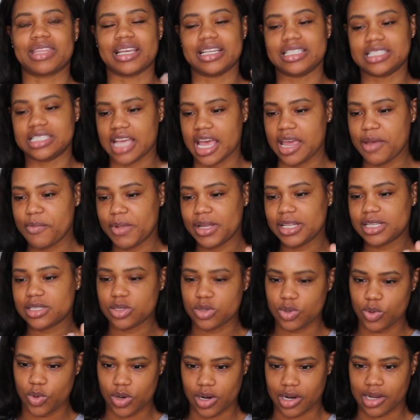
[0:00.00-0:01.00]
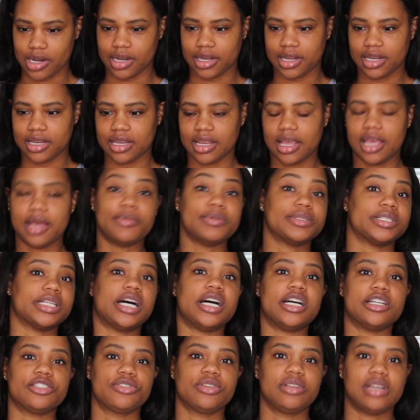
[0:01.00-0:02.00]
Zay went snorkeling. It was
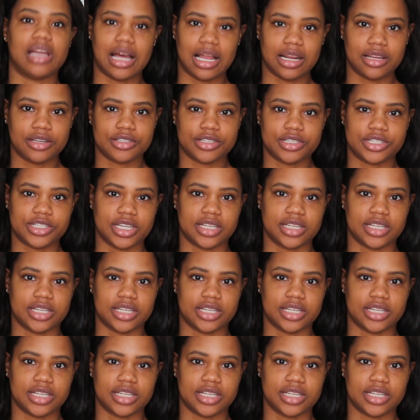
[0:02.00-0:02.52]
$100